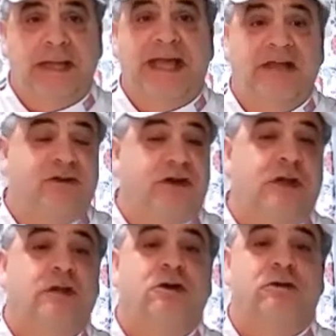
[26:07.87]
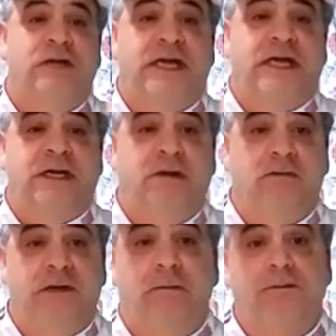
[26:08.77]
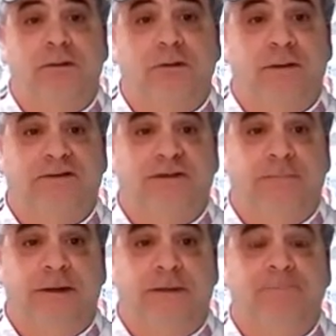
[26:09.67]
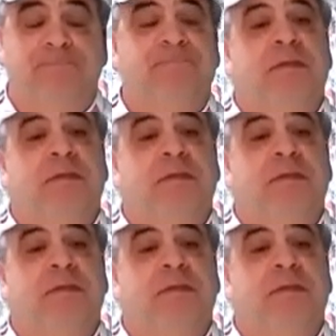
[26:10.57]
and you're going to learn an incredible new recipe